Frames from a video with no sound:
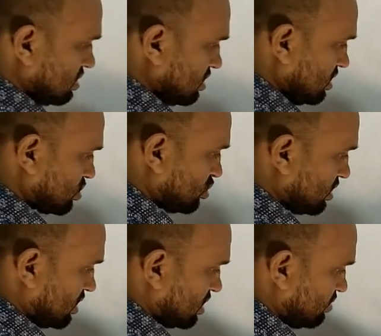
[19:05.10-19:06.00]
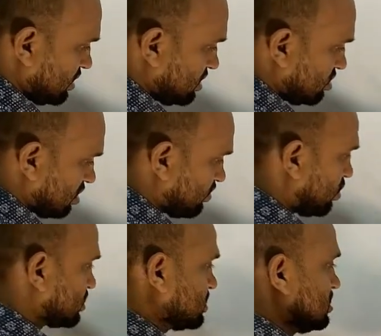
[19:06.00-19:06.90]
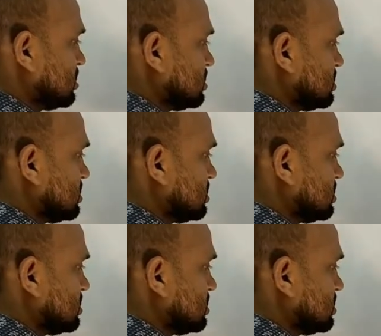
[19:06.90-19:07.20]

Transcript: electronegativity of oxygen